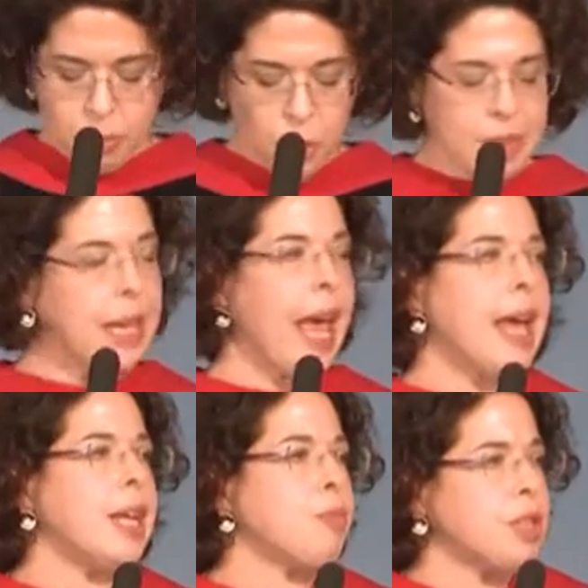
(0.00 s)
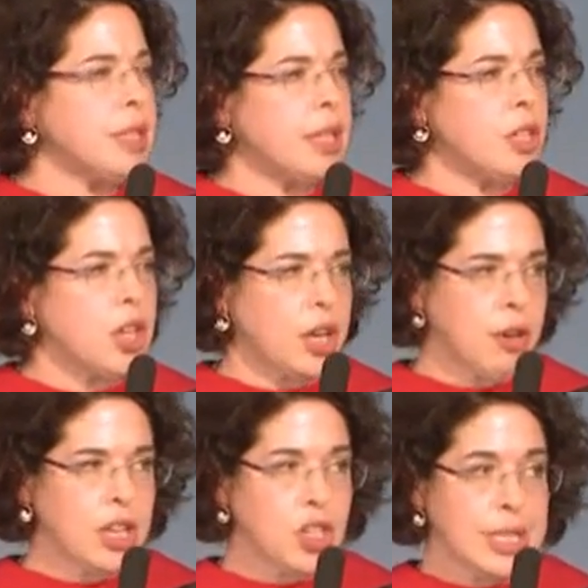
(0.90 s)
more than any preceding
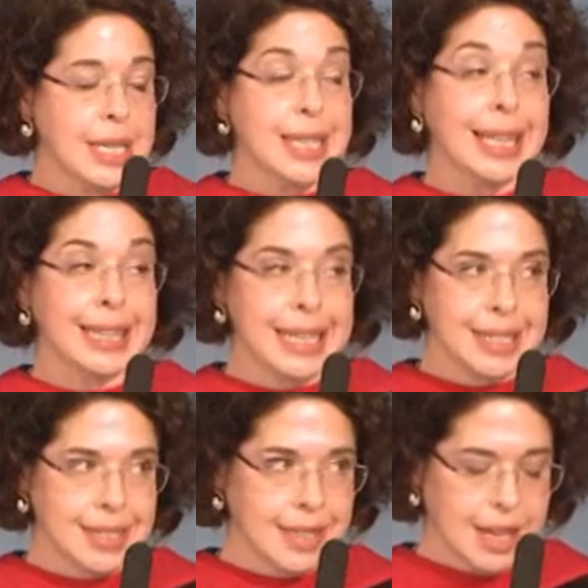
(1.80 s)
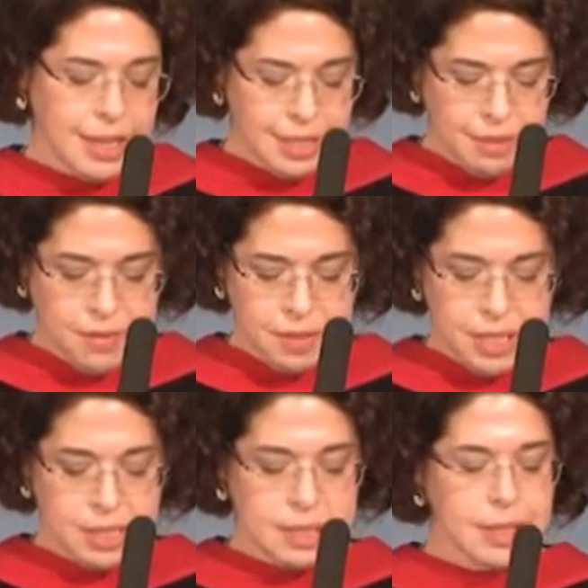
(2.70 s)
generation since at least the
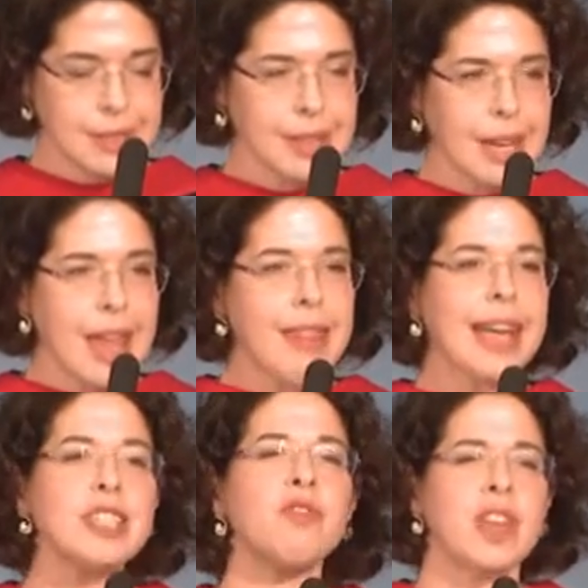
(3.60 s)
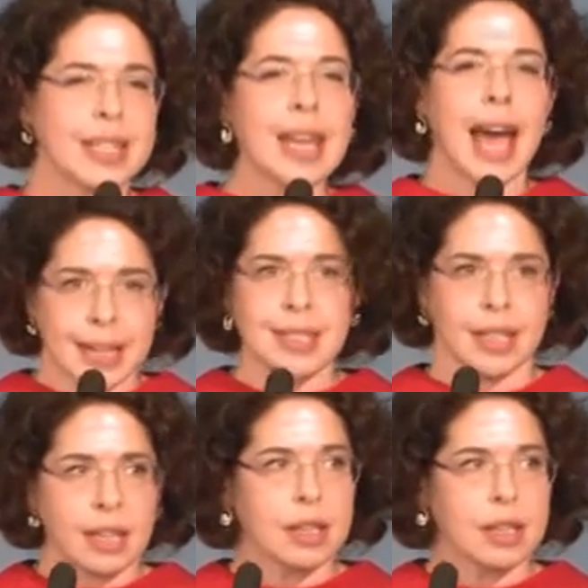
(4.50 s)
1950s. That's fantastic.